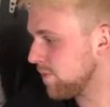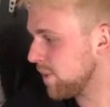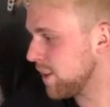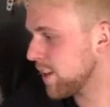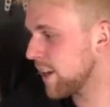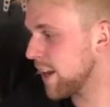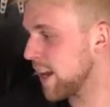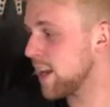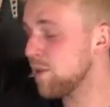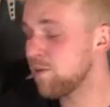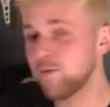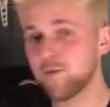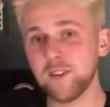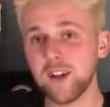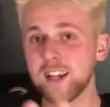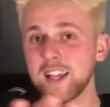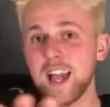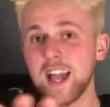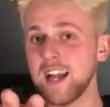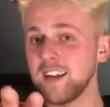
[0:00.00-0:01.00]
Keith,
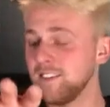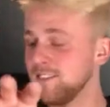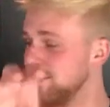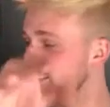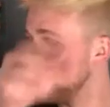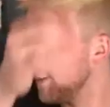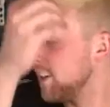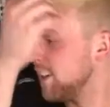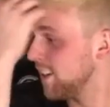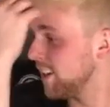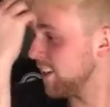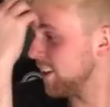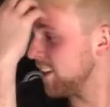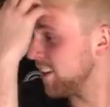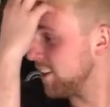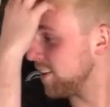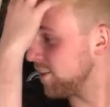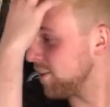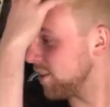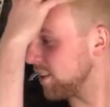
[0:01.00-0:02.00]
again,
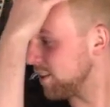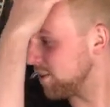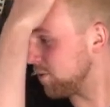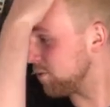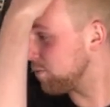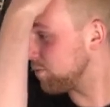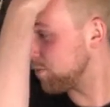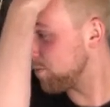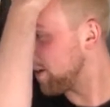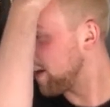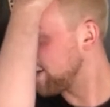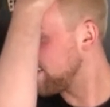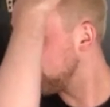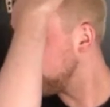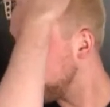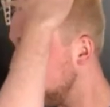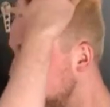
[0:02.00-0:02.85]
thank you.